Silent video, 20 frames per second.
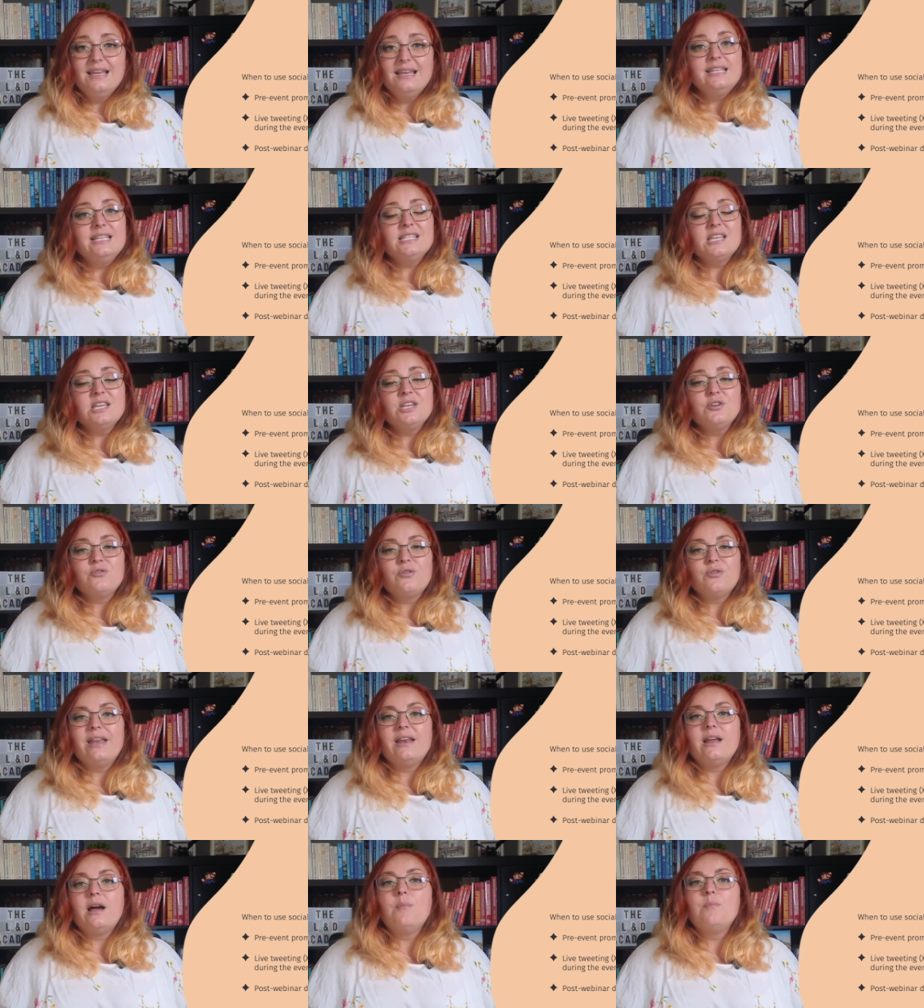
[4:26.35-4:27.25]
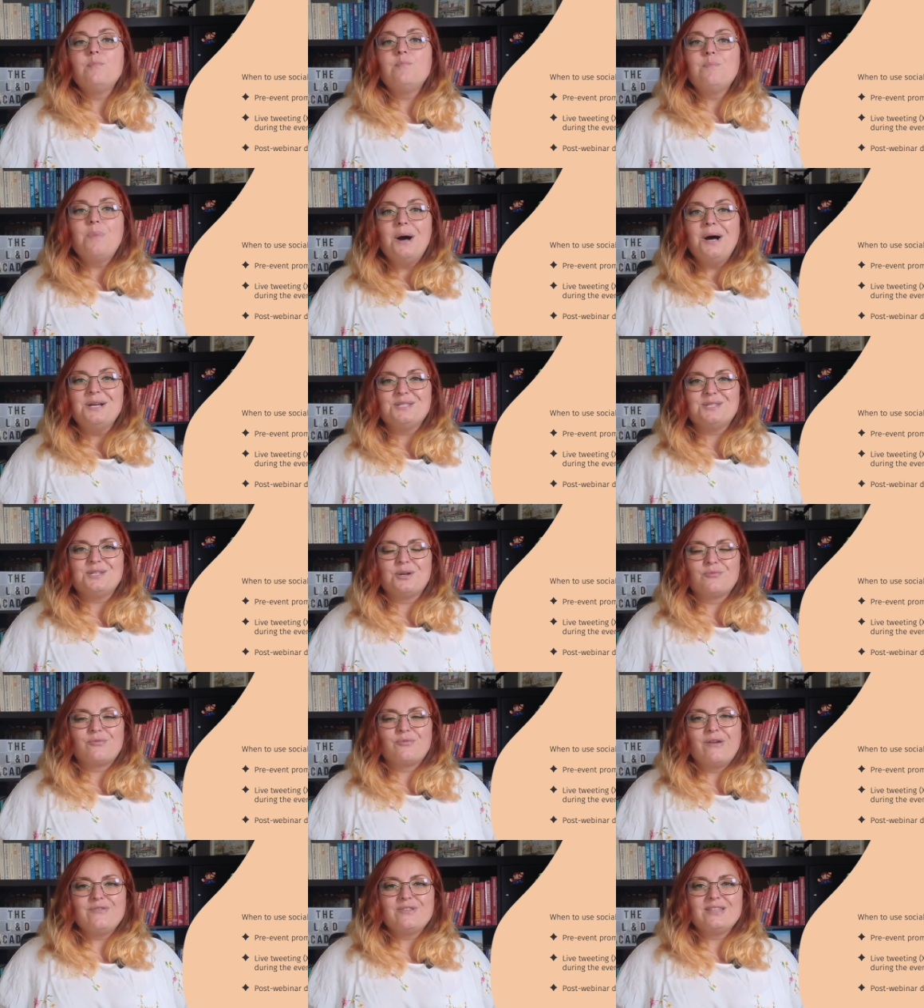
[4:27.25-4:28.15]
This can create a buzz
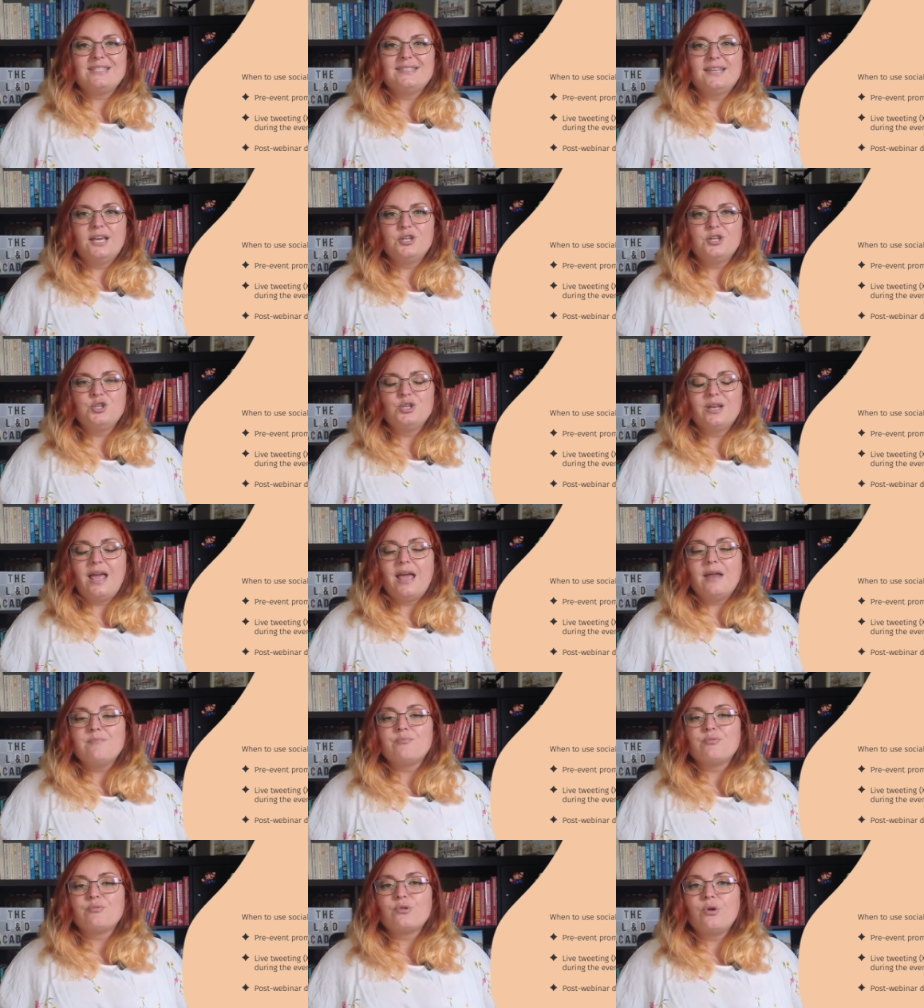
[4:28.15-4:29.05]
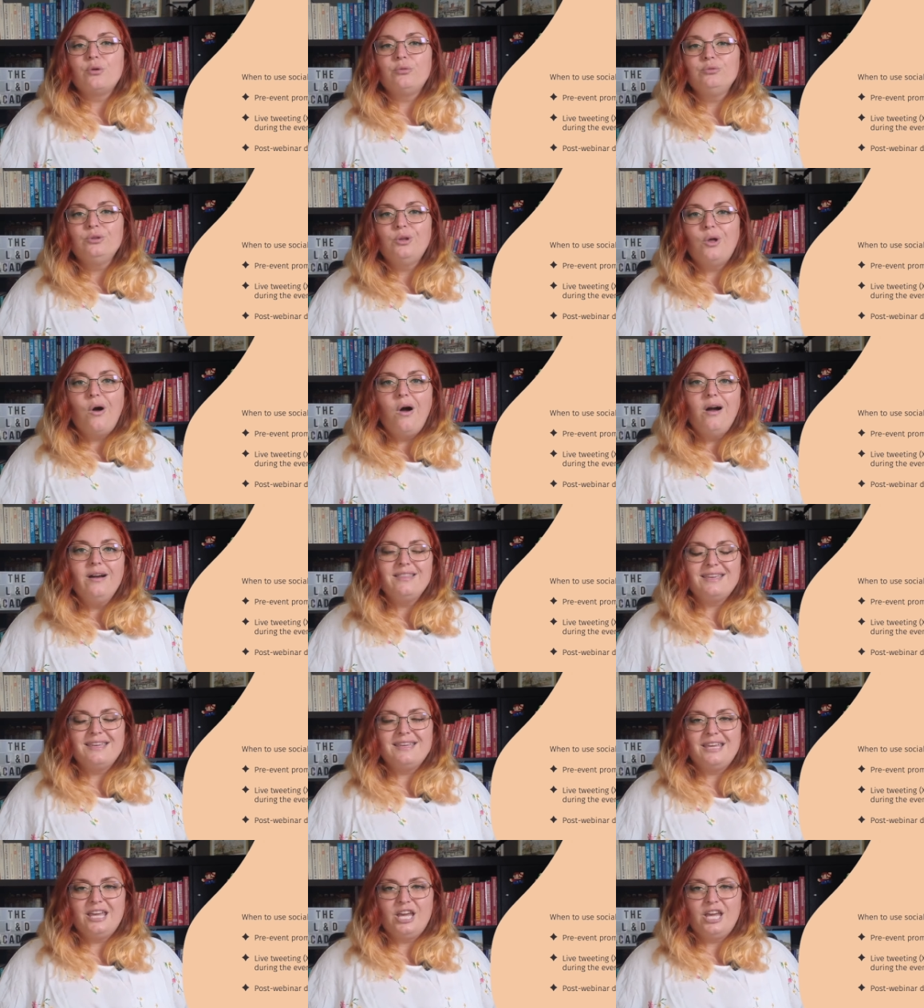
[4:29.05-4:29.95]
around the session and prolong
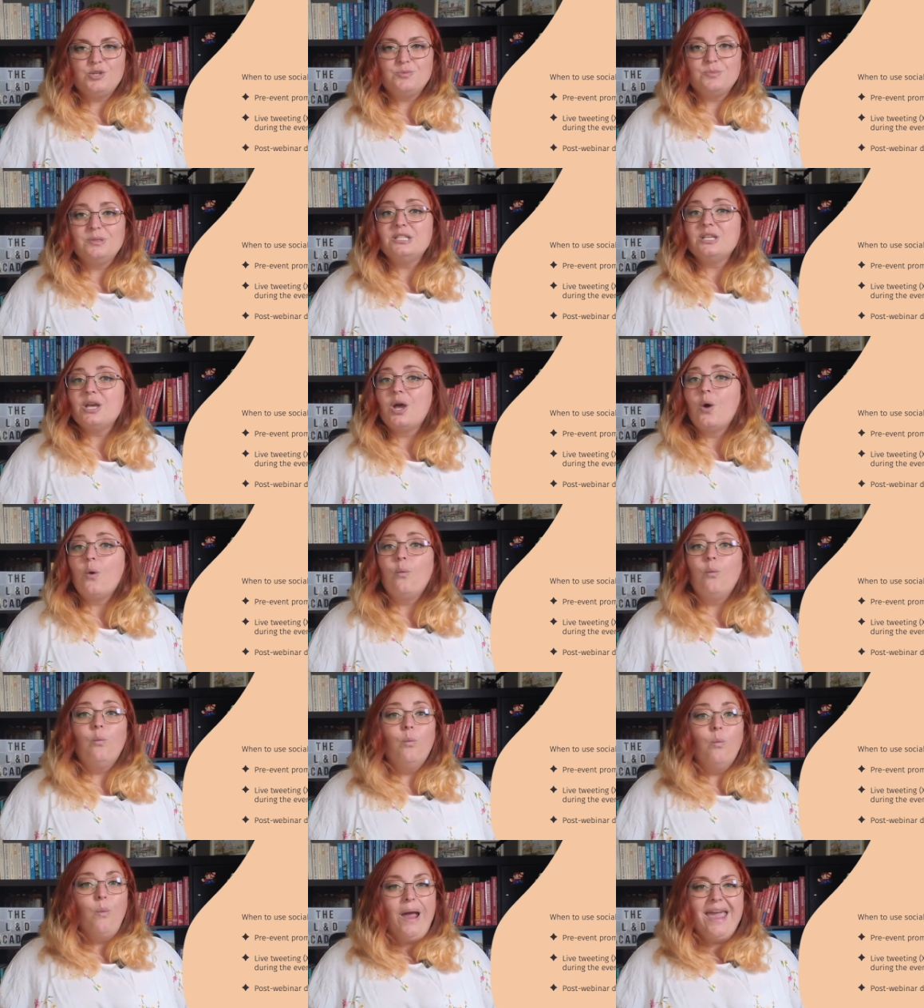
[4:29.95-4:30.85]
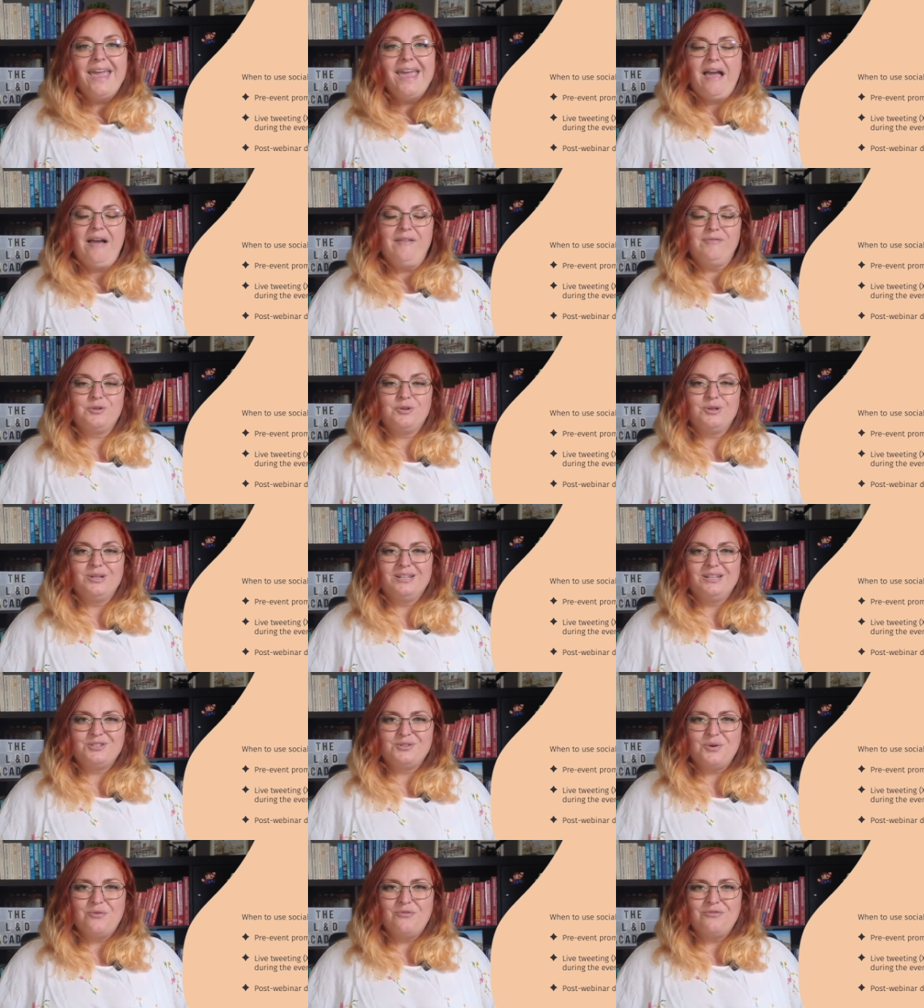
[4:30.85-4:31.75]
the engagement way after it
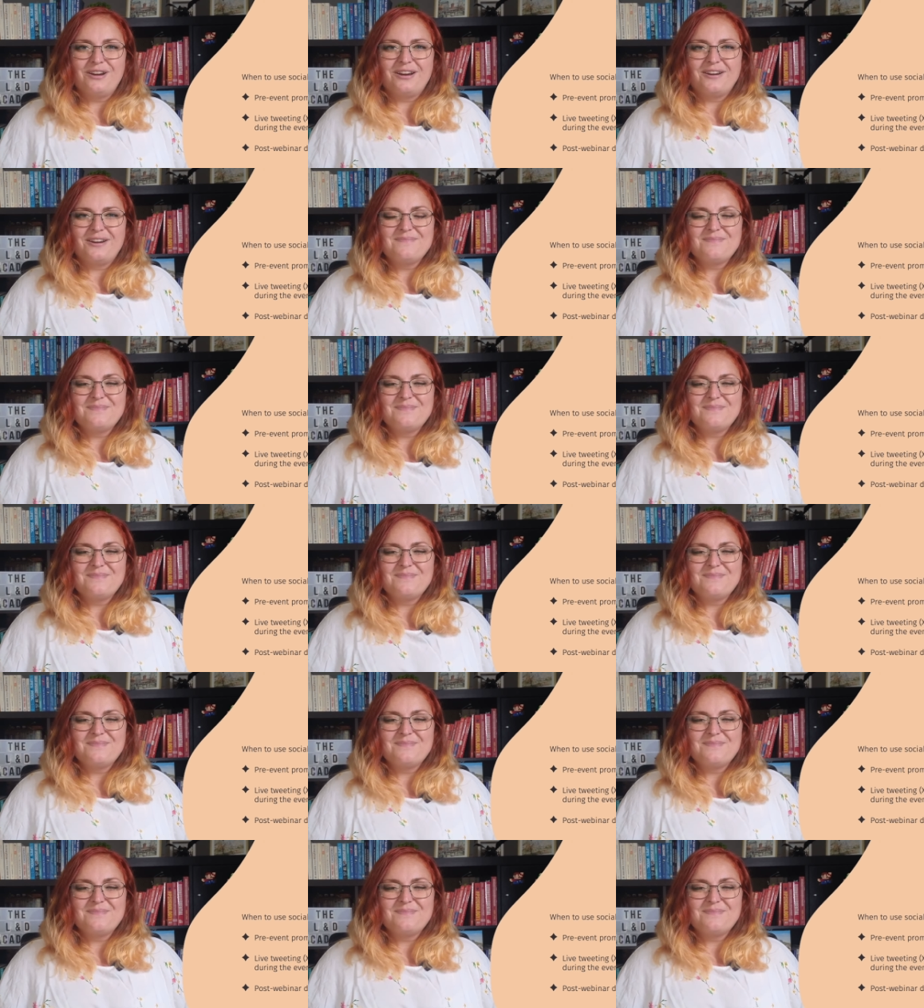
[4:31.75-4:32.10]
is over.